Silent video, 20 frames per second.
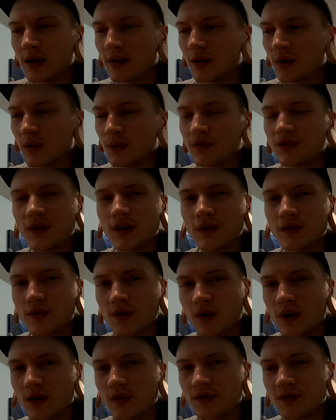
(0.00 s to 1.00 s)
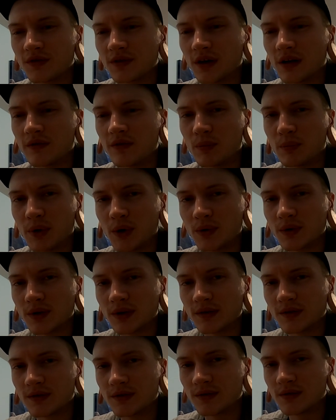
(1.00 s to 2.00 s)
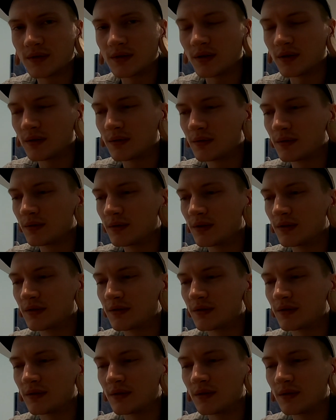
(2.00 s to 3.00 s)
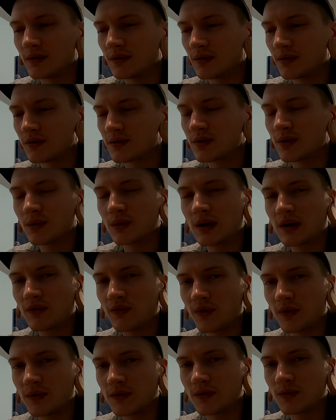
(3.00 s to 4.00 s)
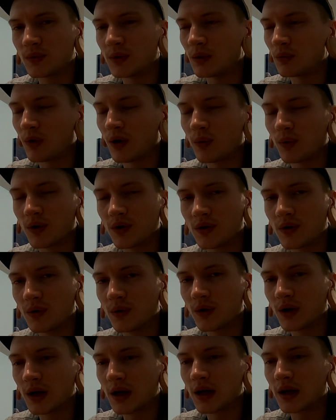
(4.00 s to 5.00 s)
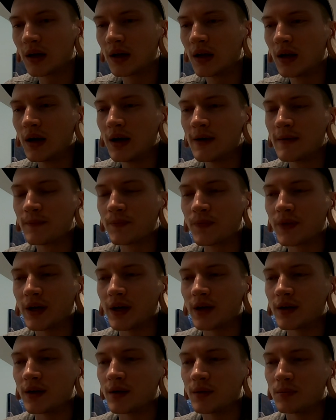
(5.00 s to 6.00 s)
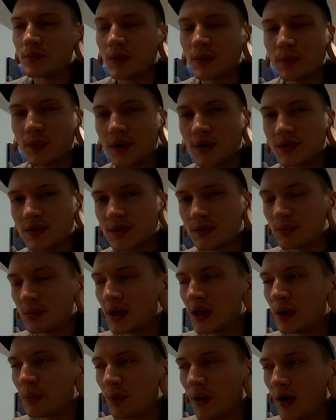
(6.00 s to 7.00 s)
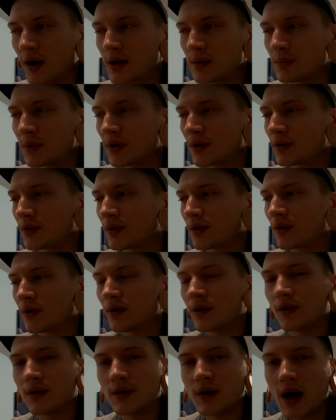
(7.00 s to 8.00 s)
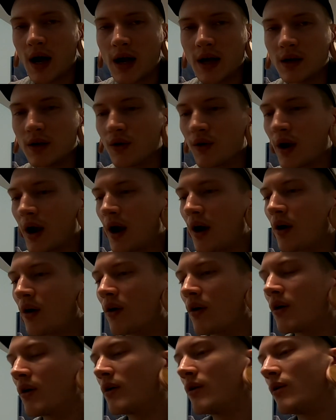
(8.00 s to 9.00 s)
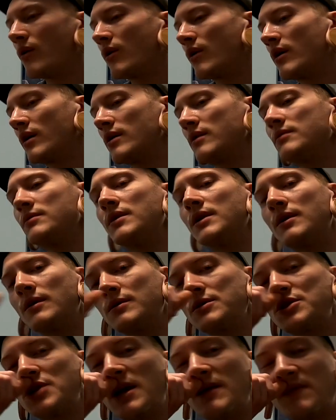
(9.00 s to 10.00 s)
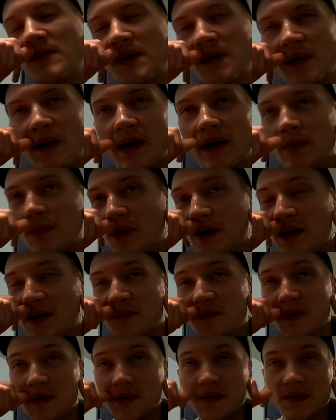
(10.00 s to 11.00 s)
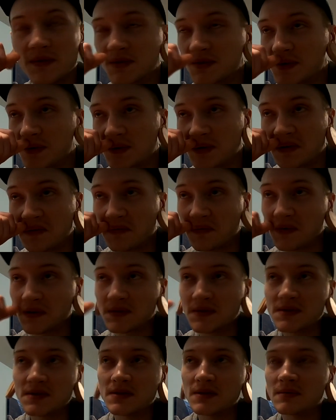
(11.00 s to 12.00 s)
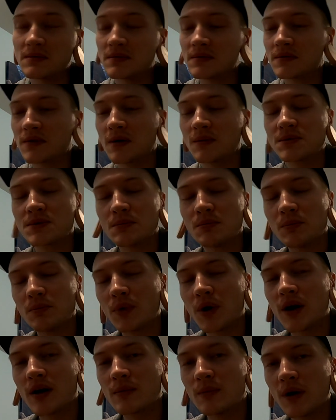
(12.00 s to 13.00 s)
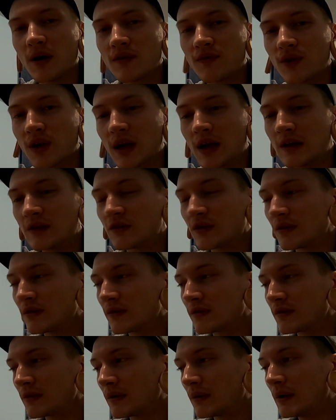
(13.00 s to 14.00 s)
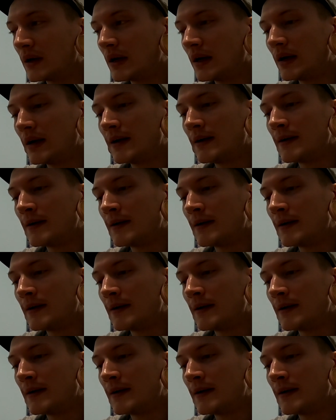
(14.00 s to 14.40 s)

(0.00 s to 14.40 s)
and those things are all just kind of a bonus. There's no difference between what we're doing and a person being a bodybuilder or dyeing your hair or shaving your head, whatever. There's no difference in terms of body modification. So